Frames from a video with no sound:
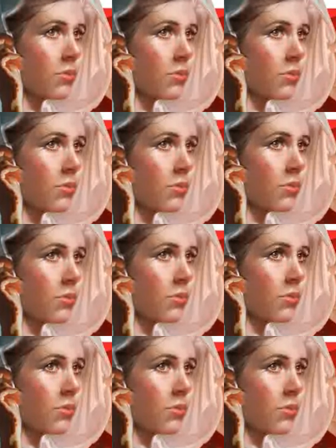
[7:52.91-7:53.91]

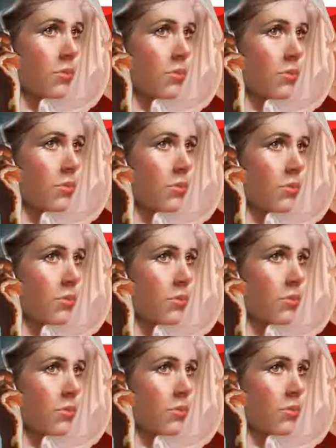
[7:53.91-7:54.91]

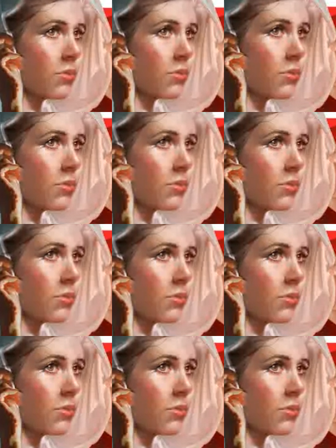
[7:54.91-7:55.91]

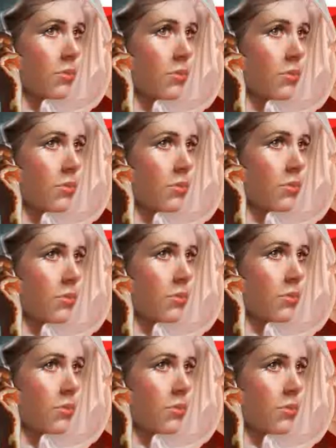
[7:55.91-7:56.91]

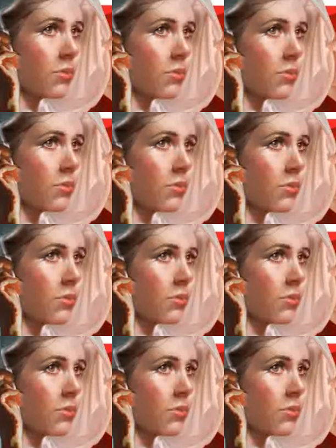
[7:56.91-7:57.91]

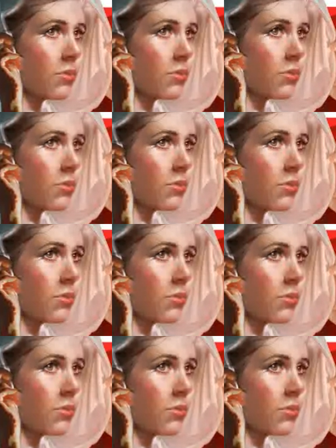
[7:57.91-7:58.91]

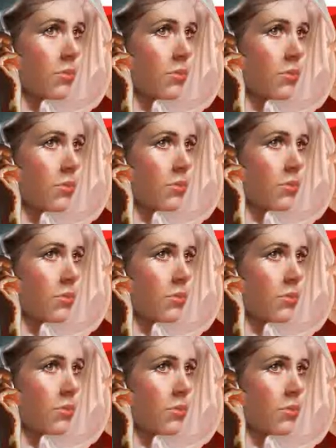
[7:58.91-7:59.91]

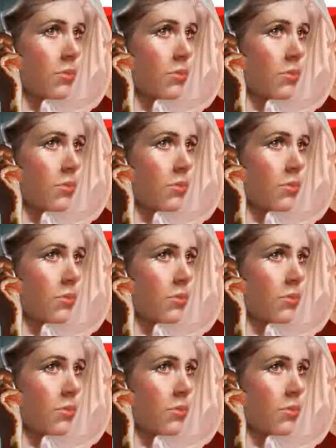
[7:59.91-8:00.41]
[no speech]